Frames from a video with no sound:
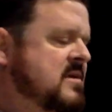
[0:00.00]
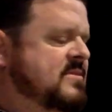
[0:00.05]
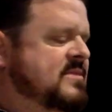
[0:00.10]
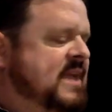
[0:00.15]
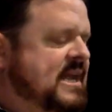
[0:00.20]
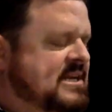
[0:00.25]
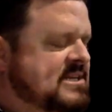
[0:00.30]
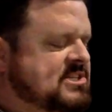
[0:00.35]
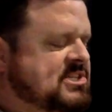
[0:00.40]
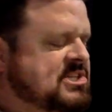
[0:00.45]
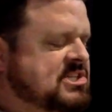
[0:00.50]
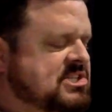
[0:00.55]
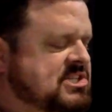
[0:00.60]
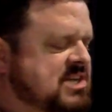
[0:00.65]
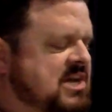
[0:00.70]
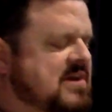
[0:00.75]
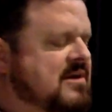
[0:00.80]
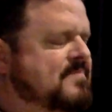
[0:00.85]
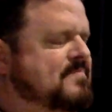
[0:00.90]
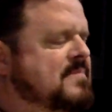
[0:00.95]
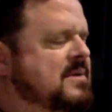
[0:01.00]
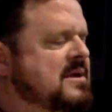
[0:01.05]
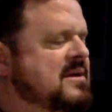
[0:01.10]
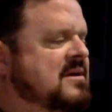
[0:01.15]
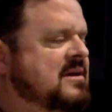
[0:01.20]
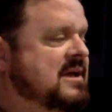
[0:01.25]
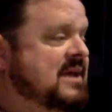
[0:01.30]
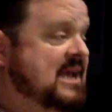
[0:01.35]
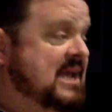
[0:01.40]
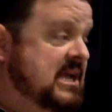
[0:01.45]
that some
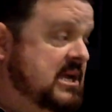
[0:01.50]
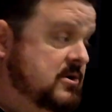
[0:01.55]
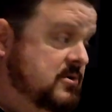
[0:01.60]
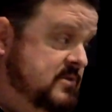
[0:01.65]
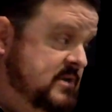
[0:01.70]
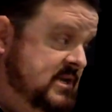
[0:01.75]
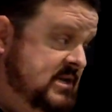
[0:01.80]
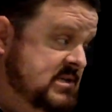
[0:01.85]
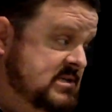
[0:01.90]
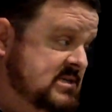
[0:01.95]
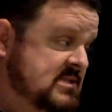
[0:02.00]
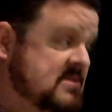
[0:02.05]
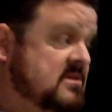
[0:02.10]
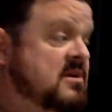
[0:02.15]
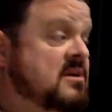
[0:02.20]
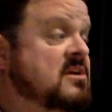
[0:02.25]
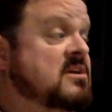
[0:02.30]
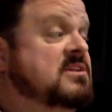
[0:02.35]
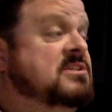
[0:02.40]
illness,